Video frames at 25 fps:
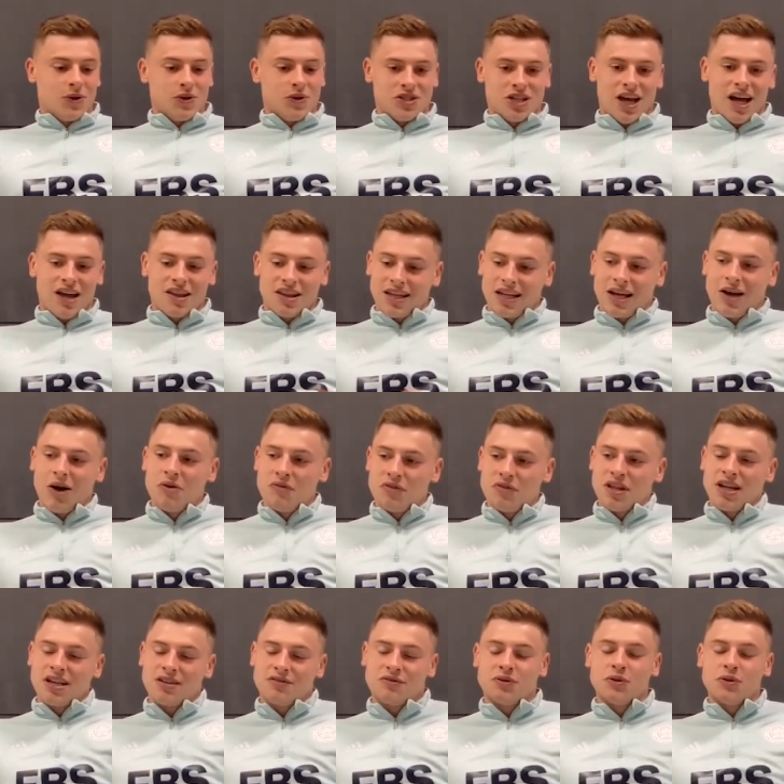like I think
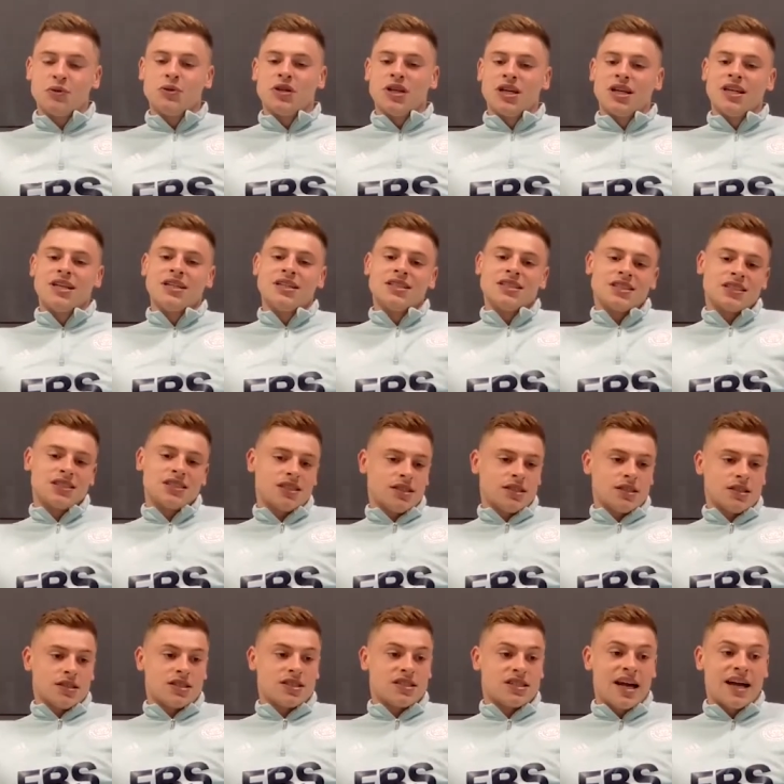over the last few
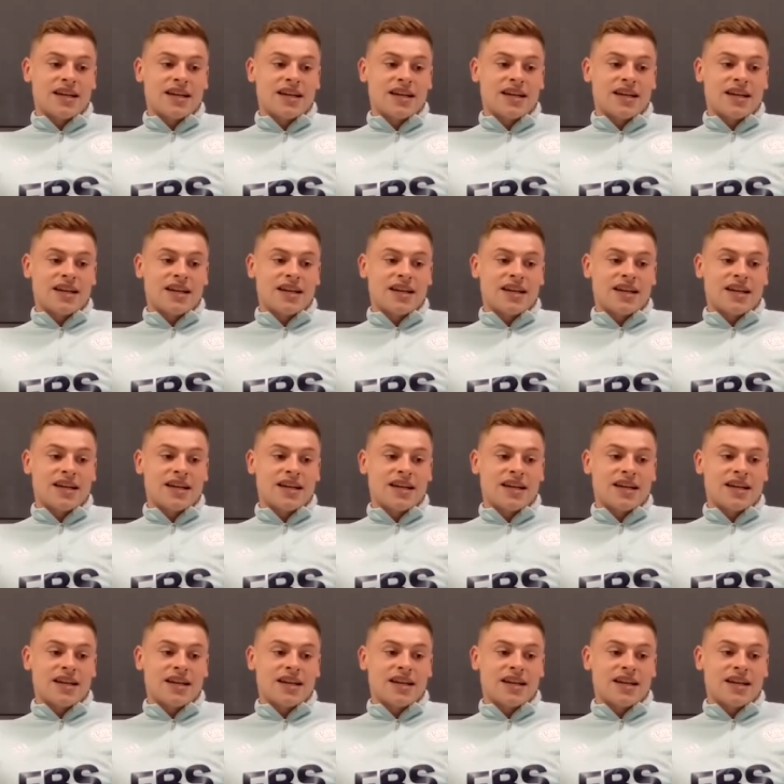years,